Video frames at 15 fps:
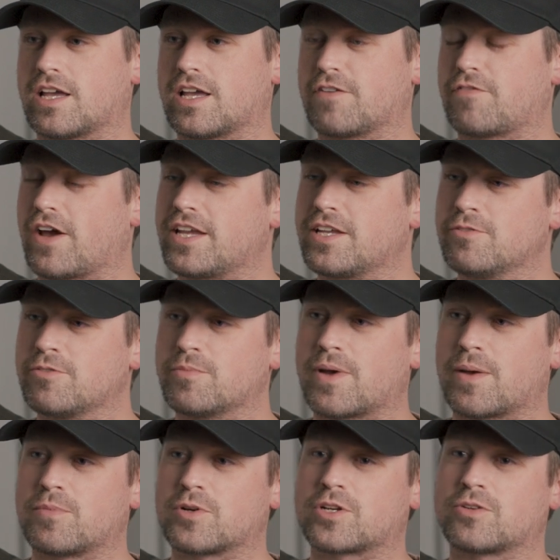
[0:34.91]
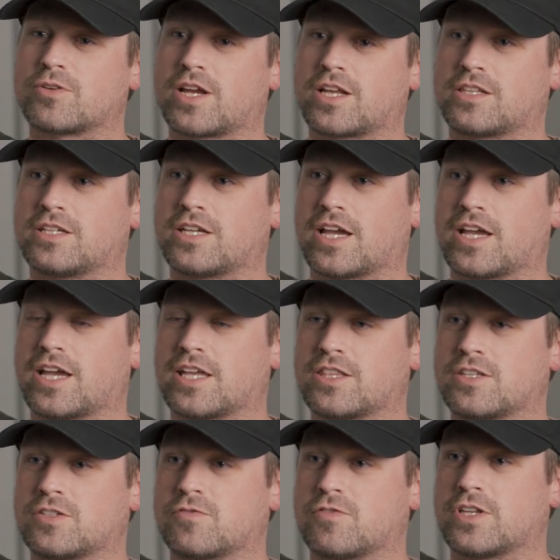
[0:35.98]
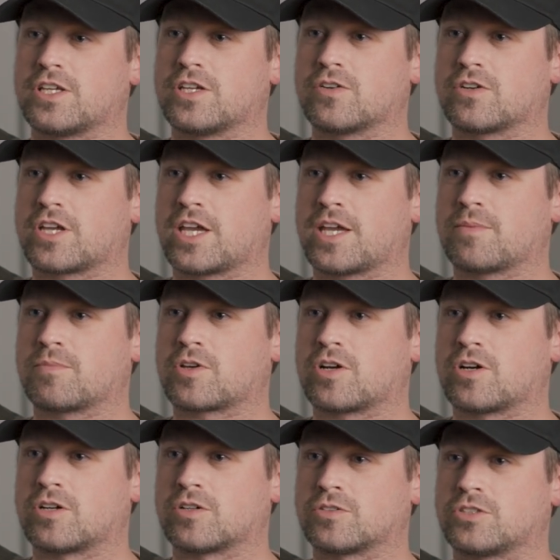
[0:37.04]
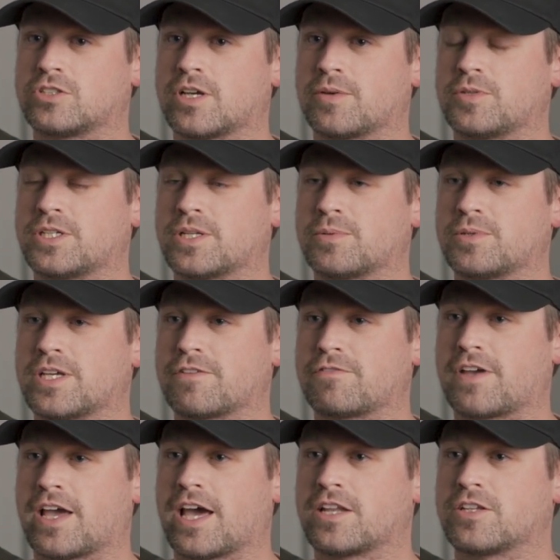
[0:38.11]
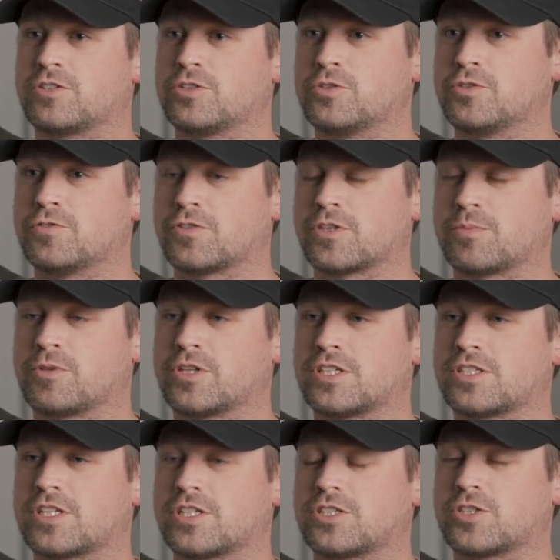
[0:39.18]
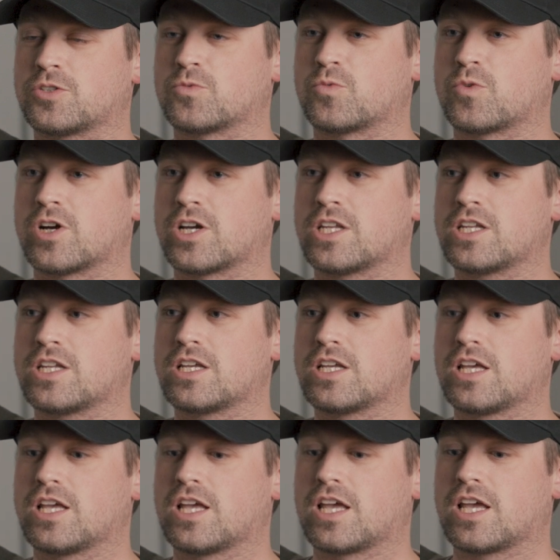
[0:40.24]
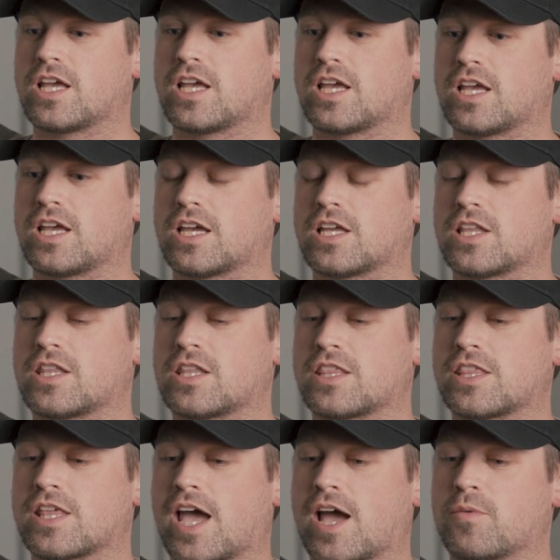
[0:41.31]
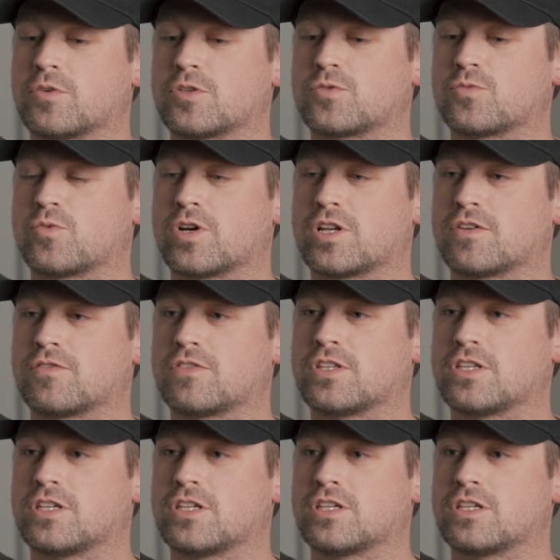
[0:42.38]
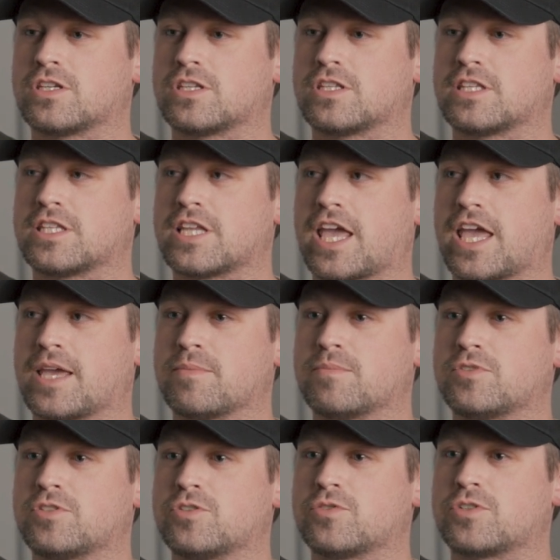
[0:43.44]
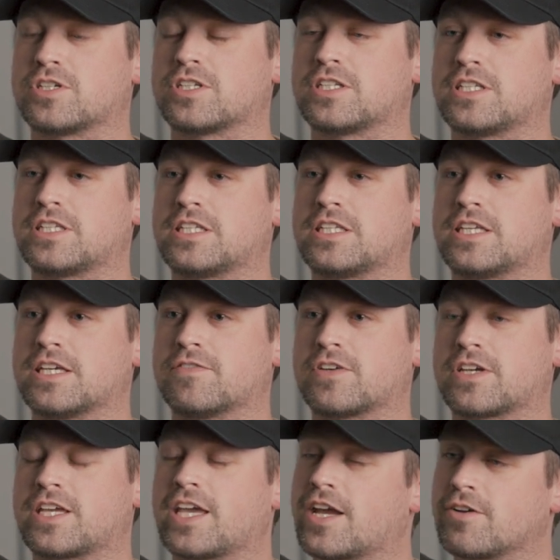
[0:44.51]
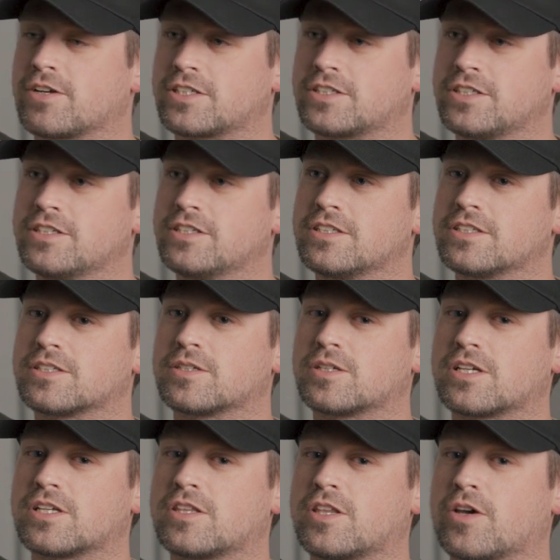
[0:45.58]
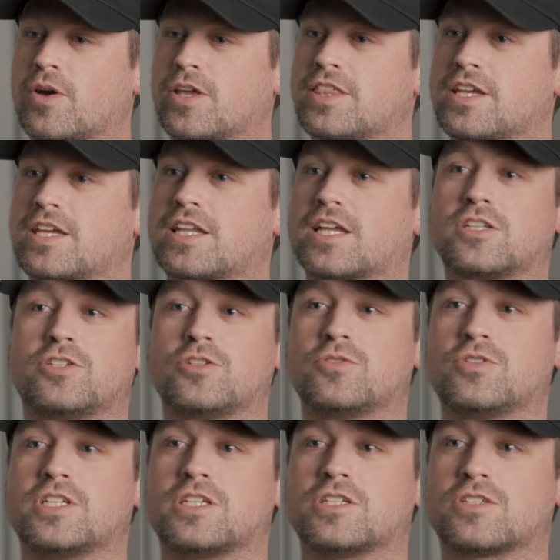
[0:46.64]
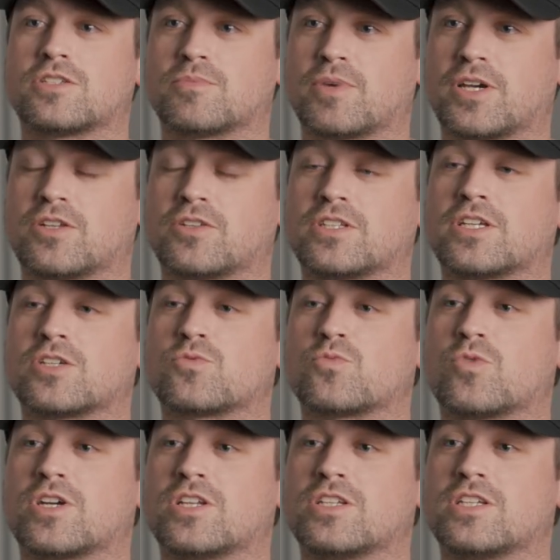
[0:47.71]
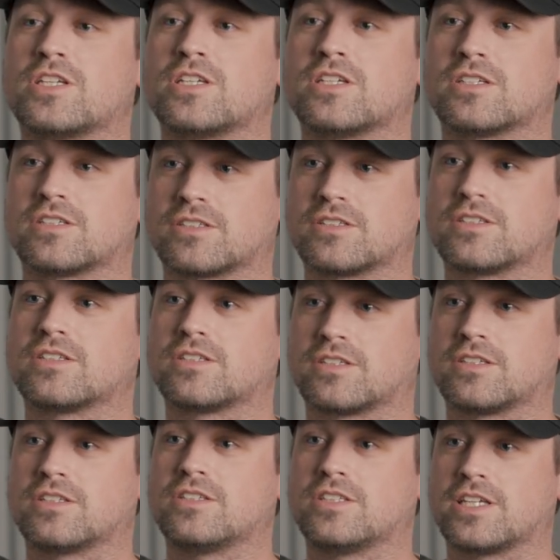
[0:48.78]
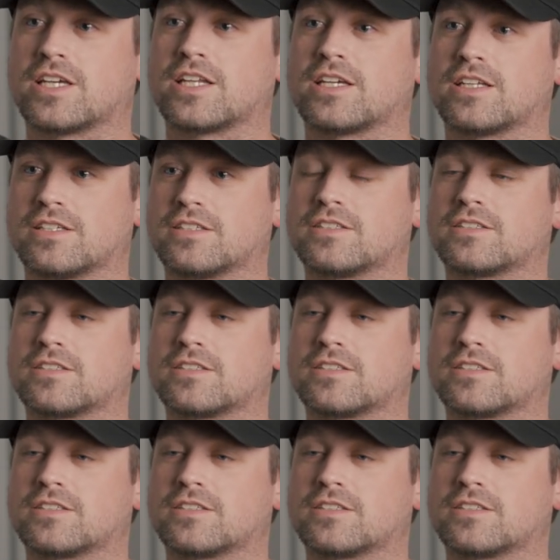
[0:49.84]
If I can remember correctly, I had this video game called WWF Attitude for the PlayStation 1, and that was one of the names you could give a character. Though I think it had 2 Ds. Mine only has 1 D. And you get it.